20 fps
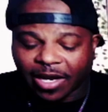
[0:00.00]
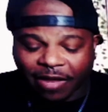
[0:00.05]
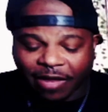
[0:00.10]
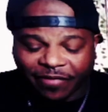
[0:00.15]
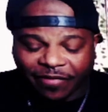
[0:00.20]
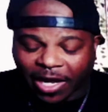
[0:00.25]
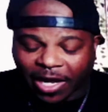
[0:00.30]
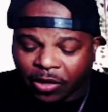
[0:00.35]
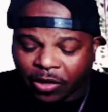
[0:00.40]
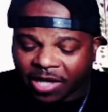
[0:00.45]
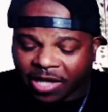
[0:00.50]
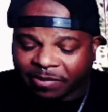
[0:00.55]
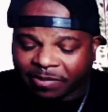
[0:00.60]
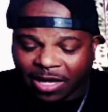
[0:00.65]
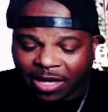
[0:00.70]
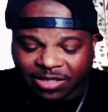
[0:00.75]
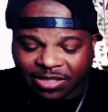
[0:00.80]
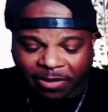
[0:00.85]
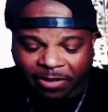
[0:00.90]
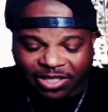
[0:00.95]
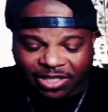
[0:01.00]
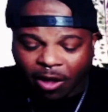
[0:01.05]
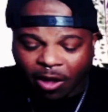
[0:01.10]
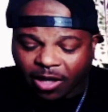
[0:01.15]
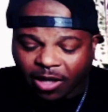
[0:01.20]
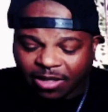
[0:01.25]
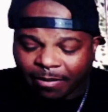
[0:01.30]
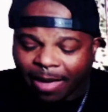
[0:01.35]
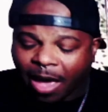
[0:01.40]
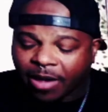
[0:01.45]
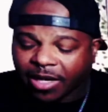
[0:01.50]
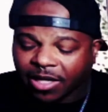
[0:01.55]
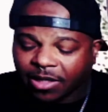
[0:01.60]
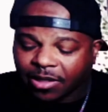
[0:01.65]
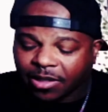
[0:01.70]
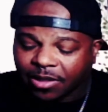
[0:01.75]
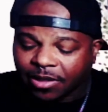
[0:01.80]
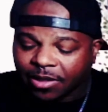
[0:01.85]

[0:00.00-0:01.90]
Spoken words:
I feel like you guys possibly talked about it.